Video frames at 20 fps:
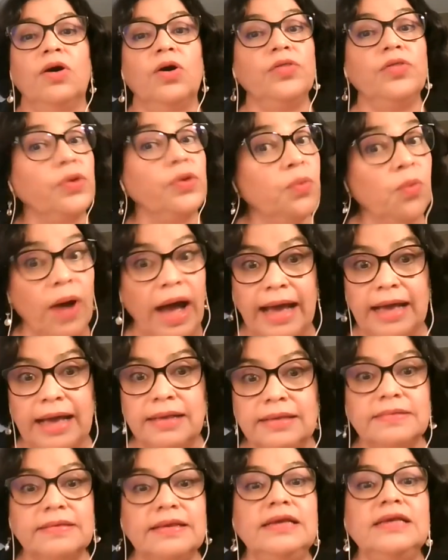
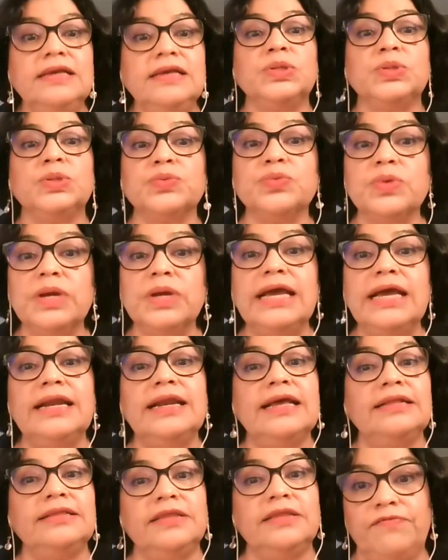Otherwise, it's
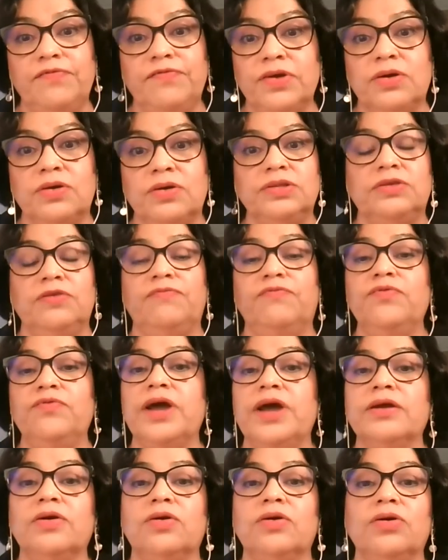really difficult if we
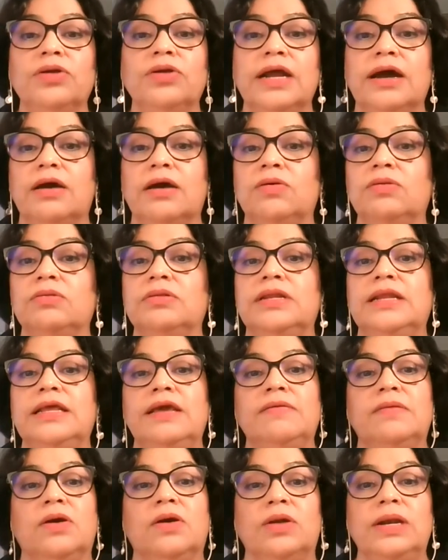are gonna
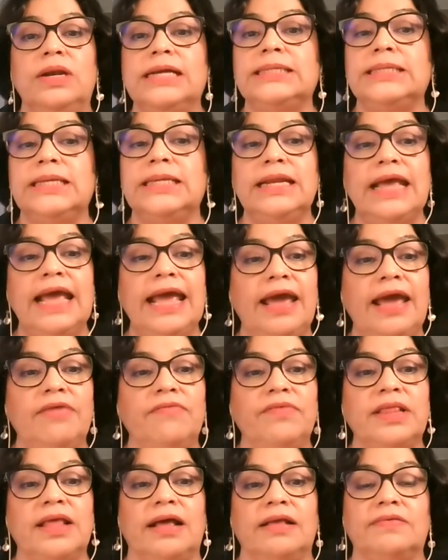only collecting
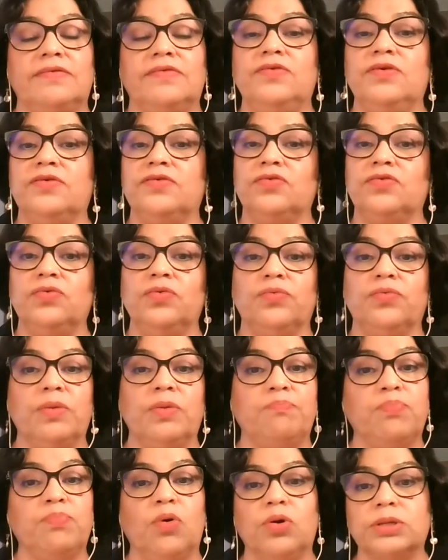evidence just to
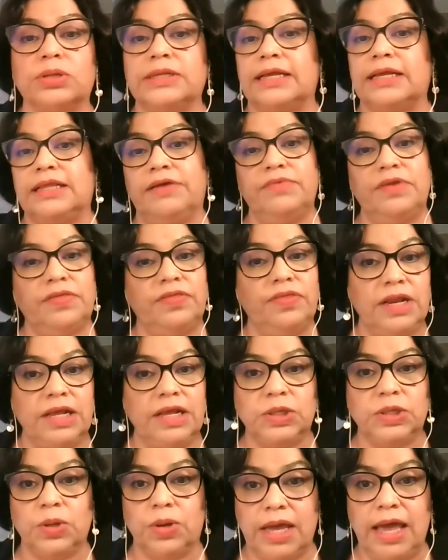report that everything
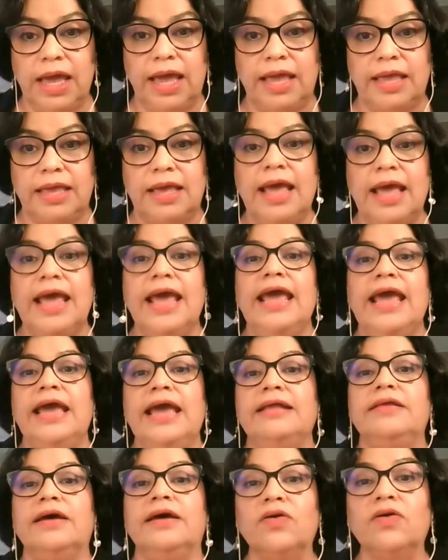is okay.
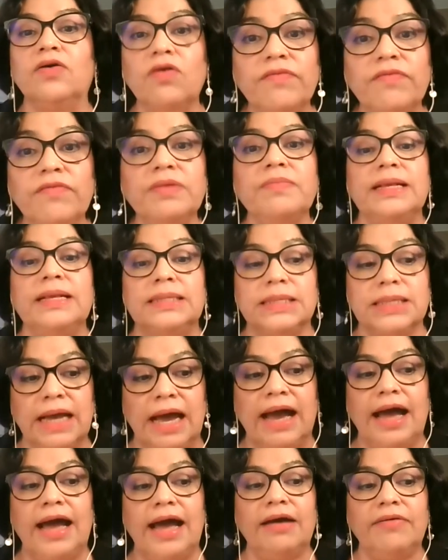And the governments
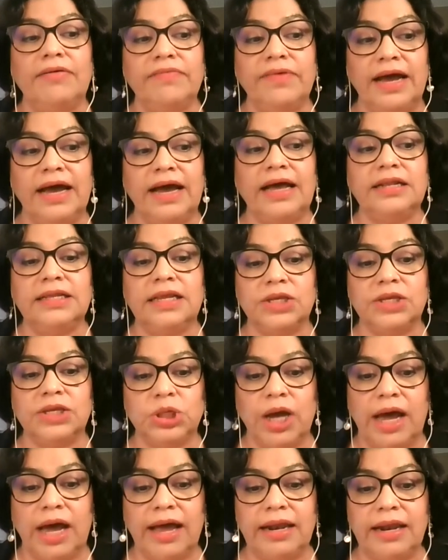have had the
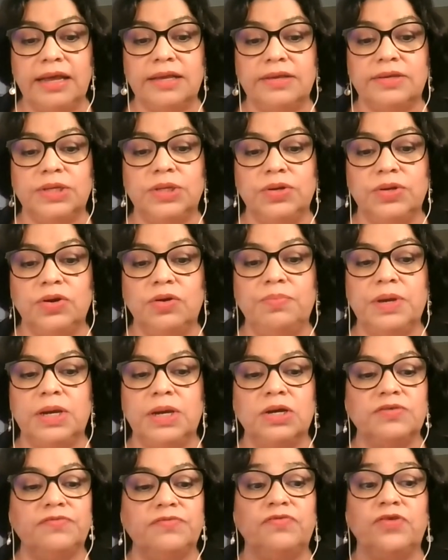challenge, you know,
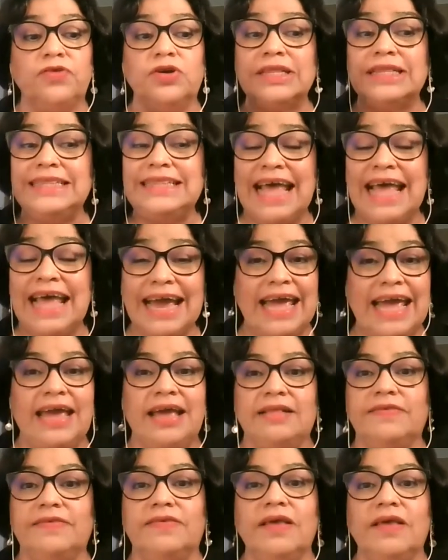because for
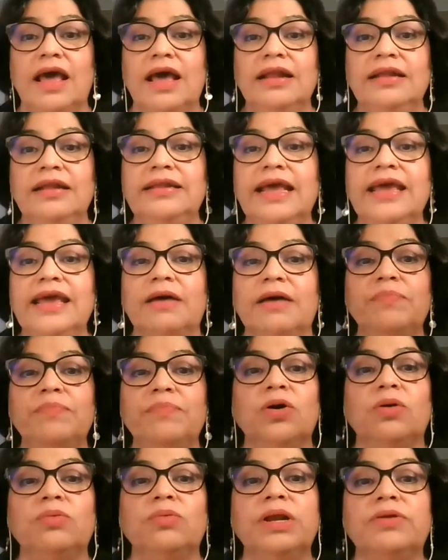decades, they have
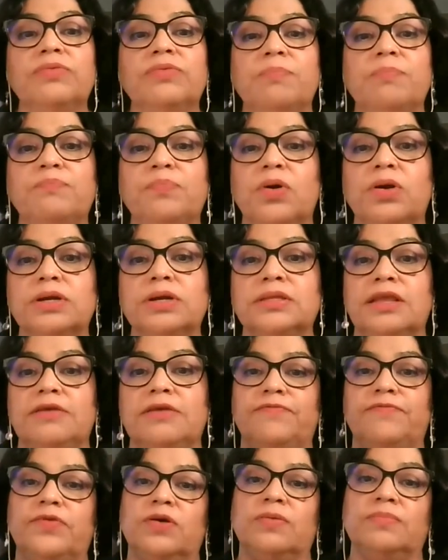been only
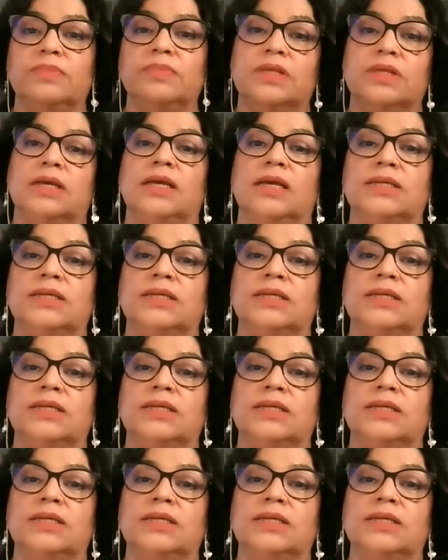reporting from